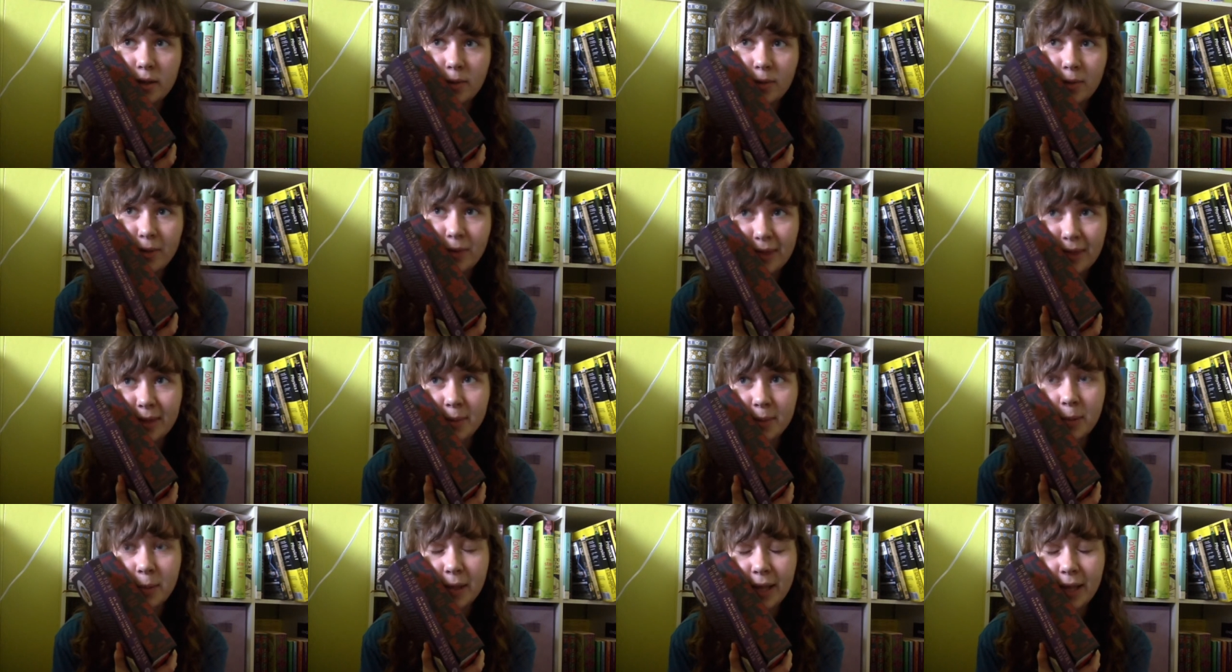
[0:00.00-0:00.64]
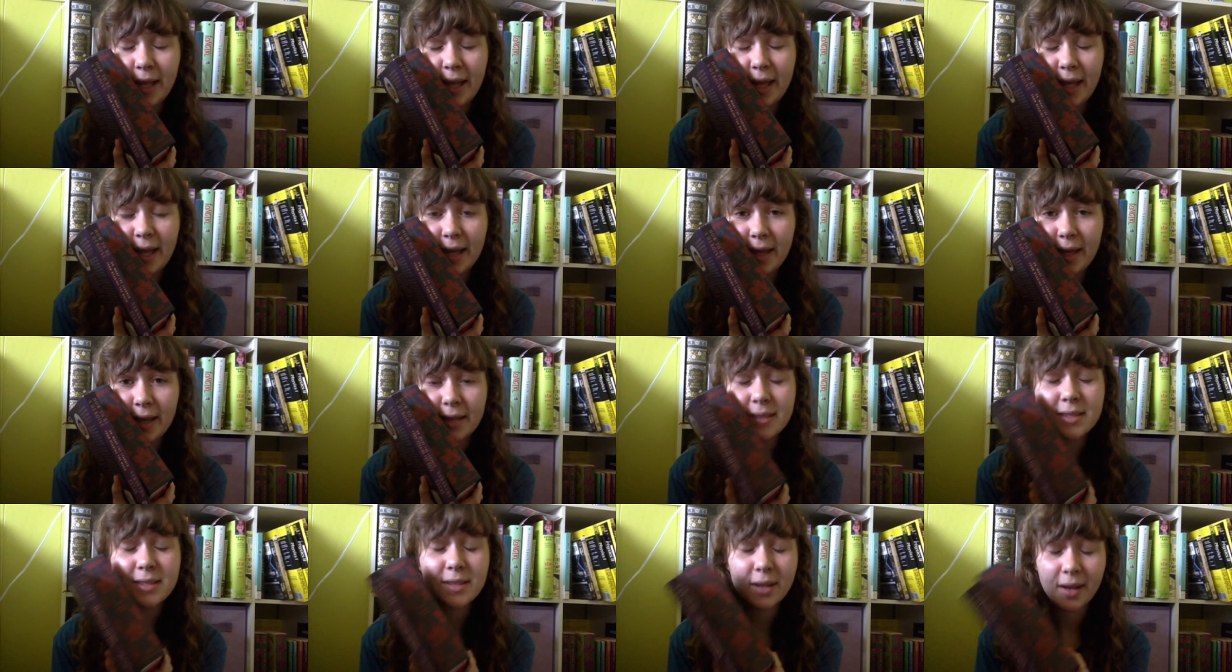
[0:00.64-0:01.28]
with the play,
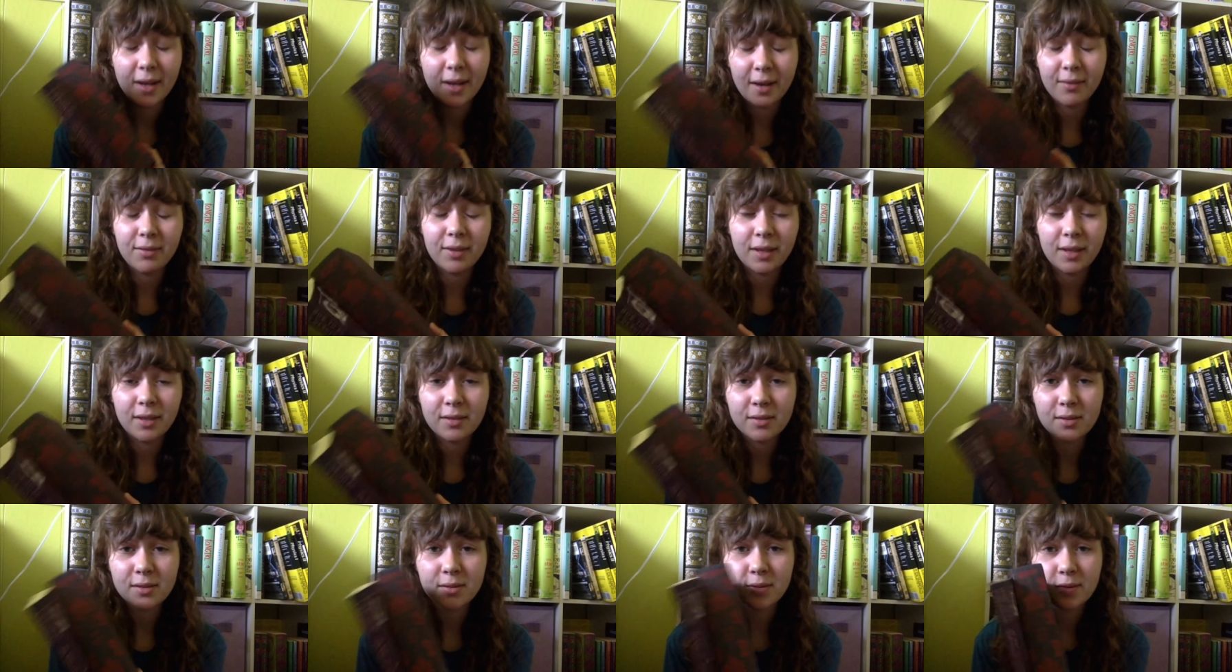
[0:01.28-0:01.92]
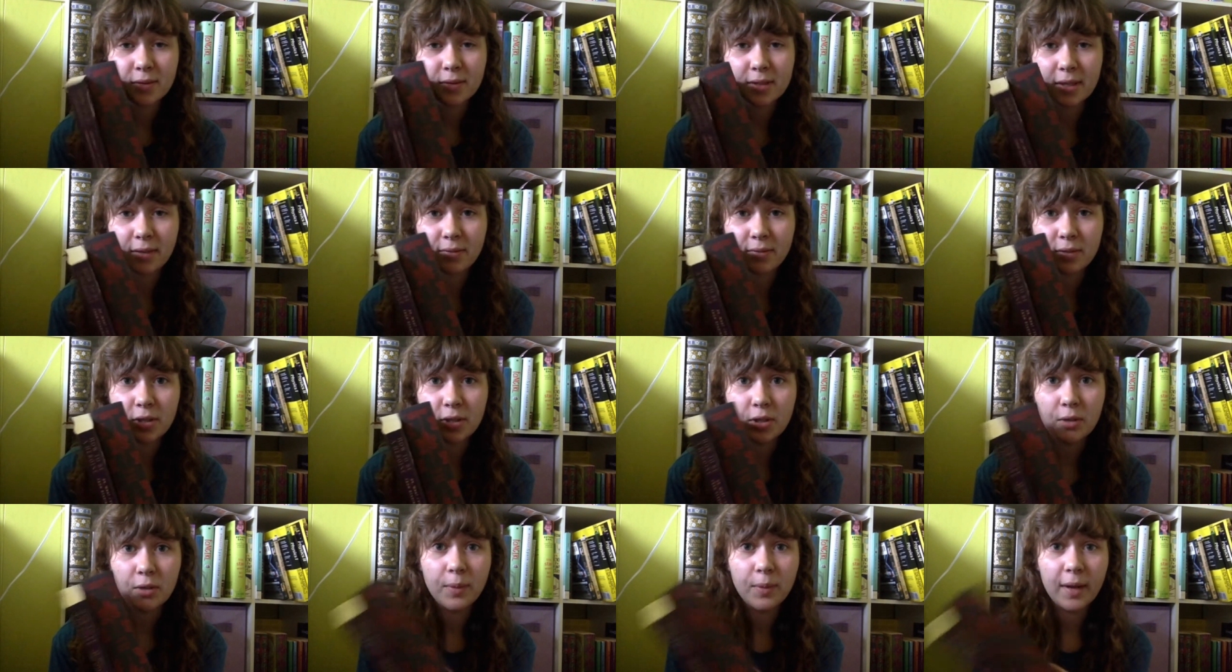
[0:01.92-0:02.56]
I still have a lot of school stuff to
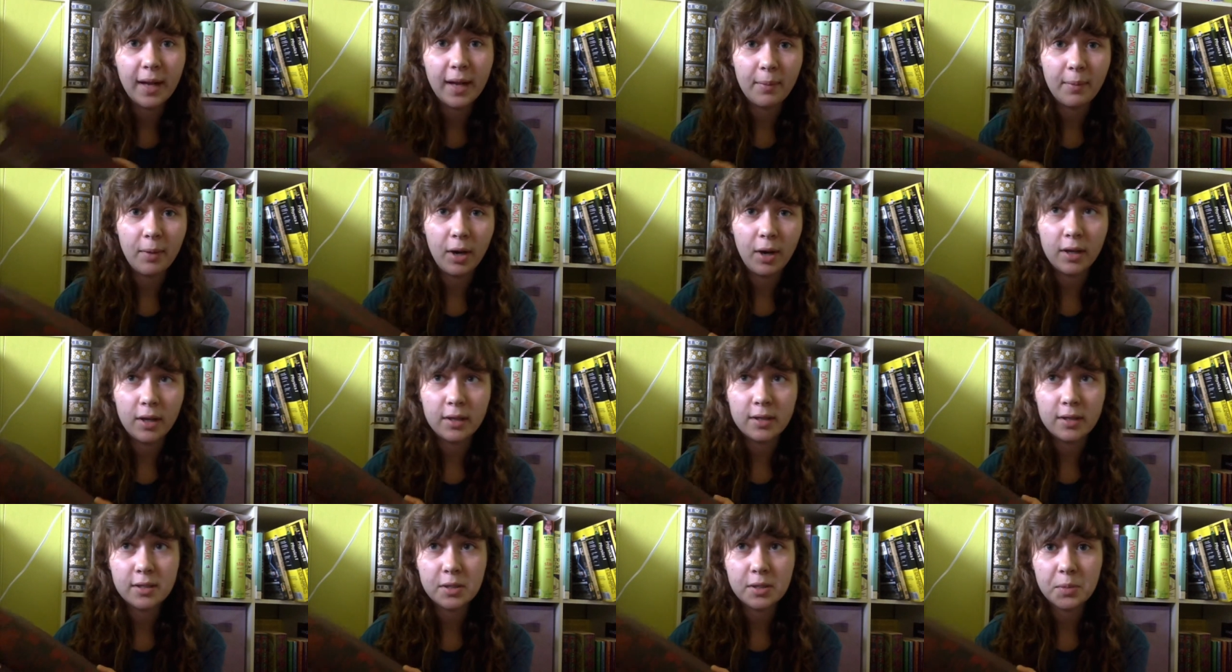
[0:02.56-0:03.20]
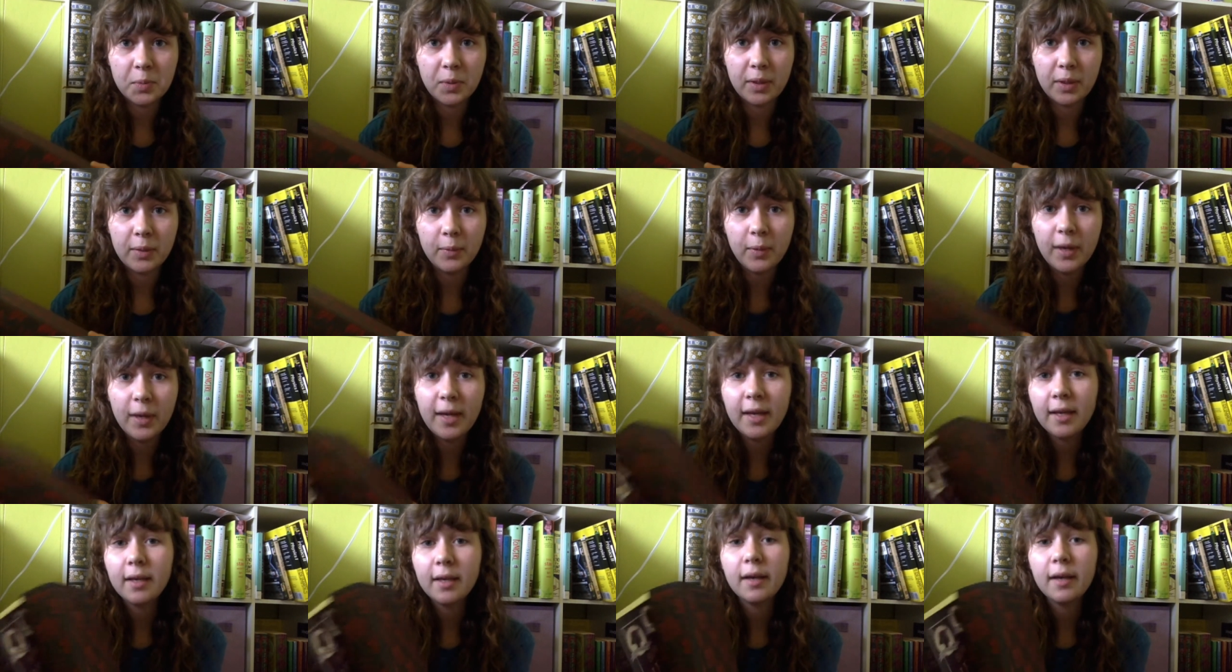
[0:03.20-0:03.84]
do, but I'm on spring
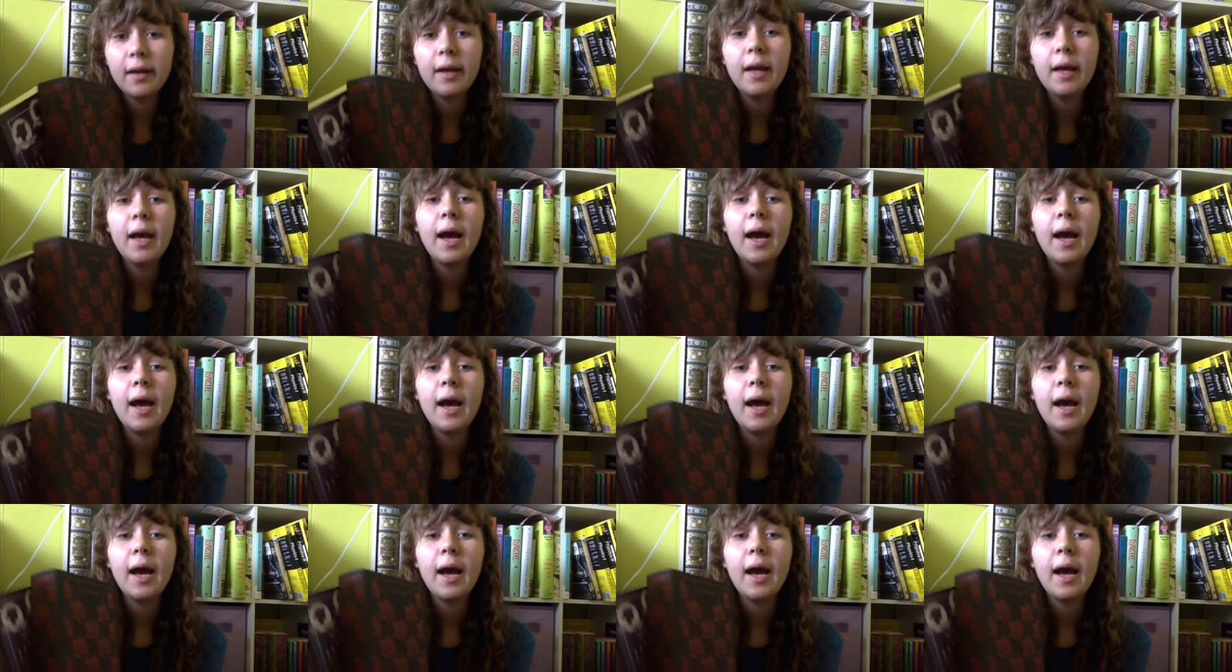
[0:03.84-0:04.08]
break,